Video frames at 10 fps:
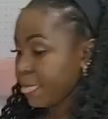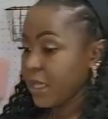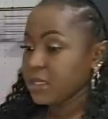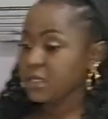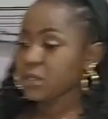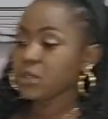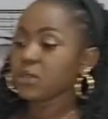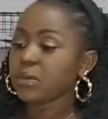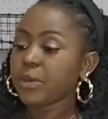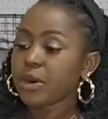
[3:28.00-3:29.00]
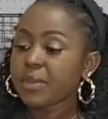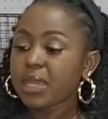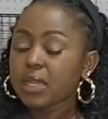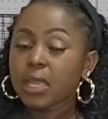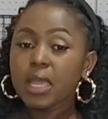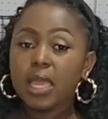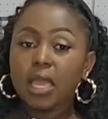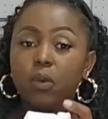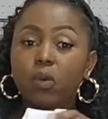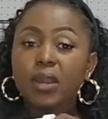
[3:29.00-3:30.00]
This is also the mermaid.
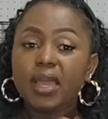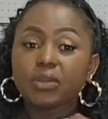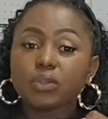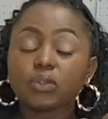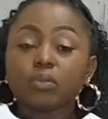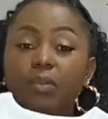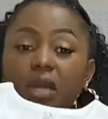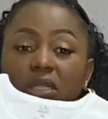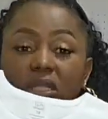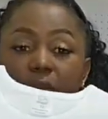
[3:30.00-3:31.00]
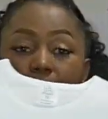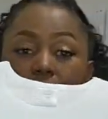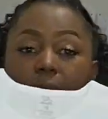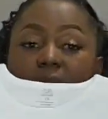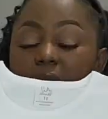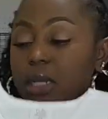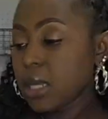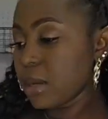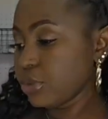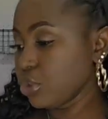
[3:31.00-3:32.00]
And what I use to match the mermaid,
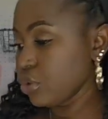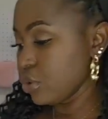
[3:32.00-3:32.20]
I'm gonna show you the